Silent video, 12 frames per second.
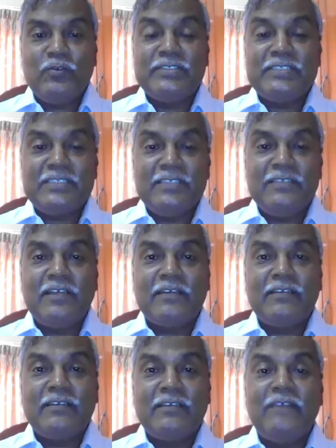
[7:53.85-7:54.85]
we will see
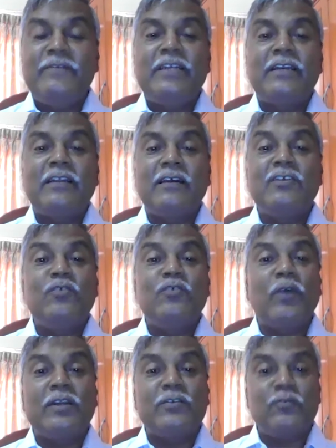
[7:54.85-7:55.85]
that every data you
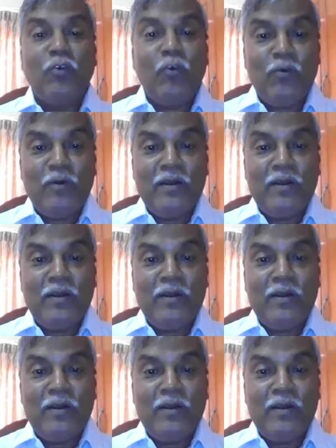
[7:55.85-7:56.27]
want to know,